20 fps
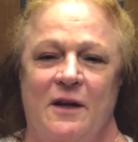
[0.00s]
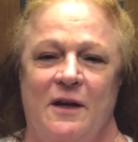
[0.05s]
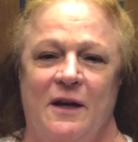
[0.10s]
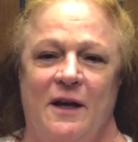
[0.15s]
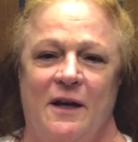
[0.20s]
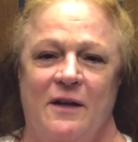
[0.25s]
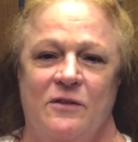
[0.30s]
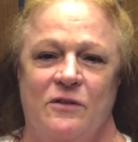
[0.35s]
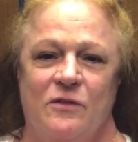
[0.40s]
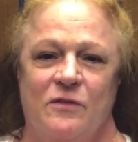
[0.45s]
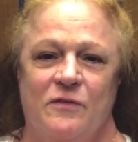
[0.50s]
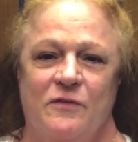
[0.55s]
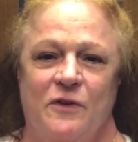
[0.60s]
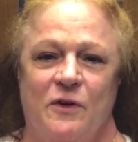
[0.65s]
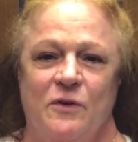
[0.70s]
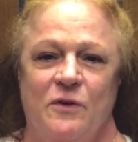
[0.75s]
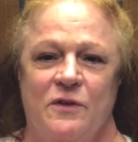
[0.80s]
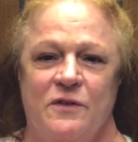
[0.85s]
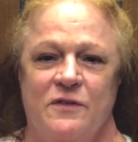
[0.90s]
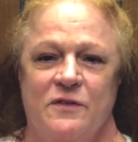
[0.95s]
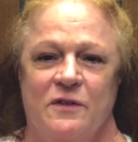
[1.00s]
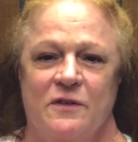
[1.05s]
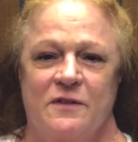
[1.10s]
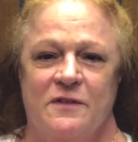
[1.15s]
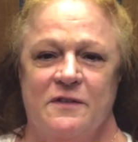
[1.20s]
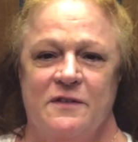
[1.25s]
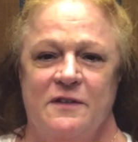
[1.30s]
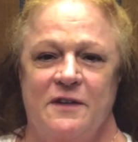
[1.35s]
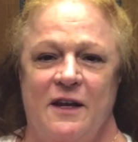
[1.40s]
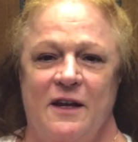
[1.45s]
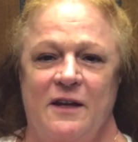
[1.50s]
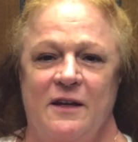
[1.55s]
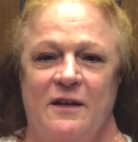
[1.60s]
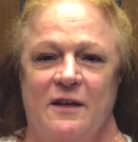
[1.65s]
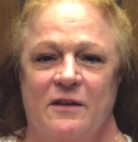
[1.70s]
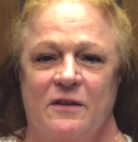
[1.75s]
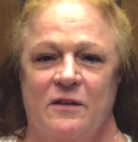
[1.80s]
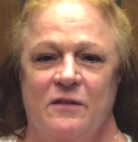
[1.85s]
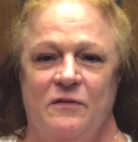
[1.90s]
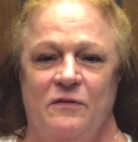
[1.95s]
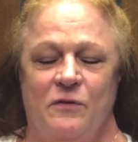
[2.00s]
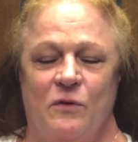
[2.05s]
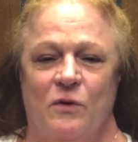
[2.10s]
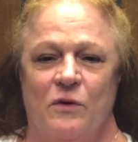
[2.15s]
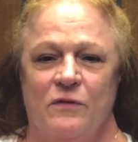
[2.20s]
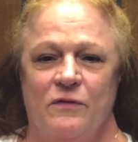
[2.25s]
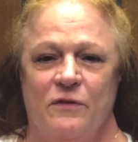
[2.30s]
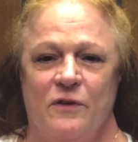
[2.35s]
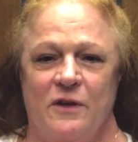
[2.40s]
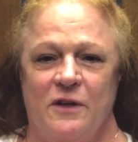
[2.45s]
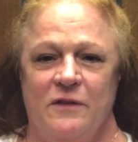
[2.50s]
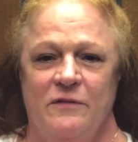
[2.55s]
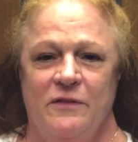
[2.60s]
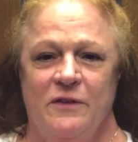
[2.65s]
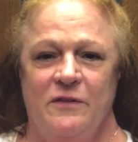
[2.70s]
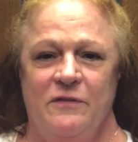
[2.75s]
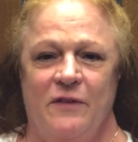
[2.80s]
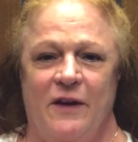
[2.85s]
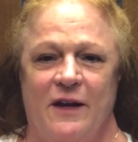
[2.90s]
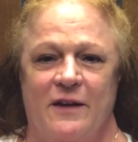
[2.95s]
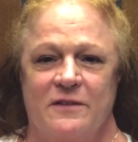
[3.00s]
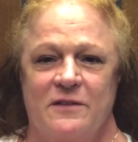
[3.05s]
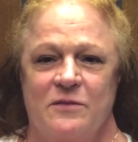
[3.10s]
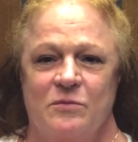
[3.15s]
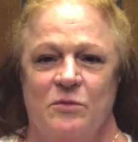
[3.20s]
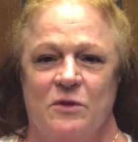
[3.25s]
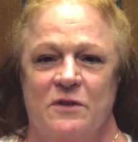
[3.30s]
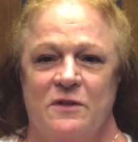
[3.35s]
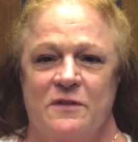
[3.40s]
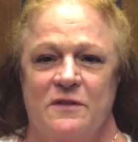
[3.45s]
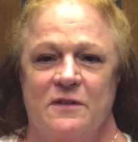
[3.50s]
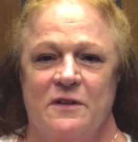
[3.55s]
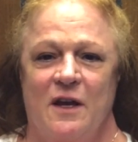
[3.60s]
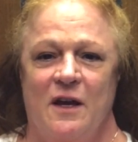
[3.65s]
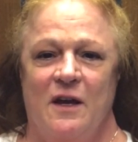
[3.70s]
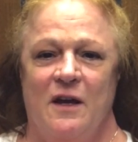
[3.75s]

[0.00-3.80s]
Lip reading: and their focus on staying at the forefront of advancements,